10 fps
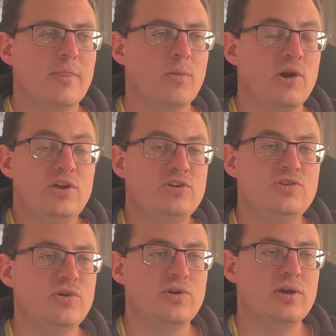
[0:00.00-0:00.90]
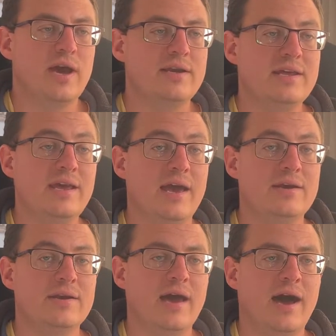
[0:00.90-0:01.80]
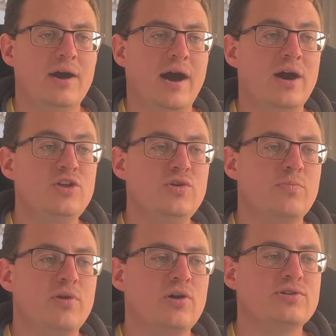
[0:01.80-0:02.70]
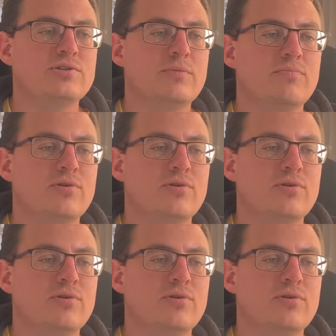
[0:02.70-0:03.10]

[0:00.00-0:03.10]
what do you do, and how do you approach the